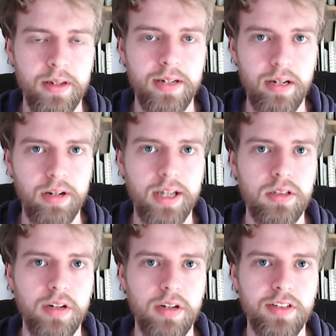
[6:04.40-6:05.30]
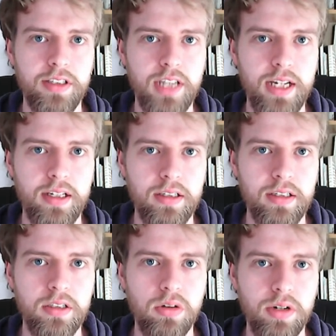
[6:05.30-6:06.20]
Now I'll hand you over to Jake
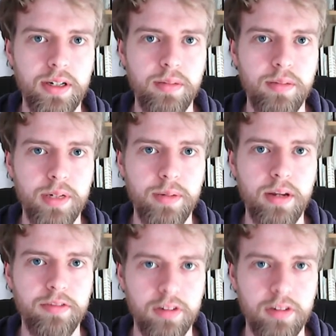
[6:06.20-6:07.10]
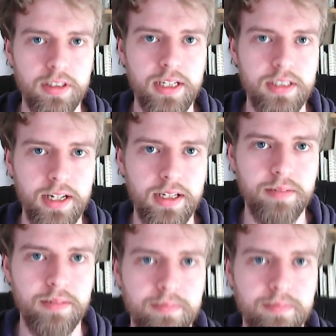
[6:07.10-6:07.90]
to talk a little bit about the front-end tech.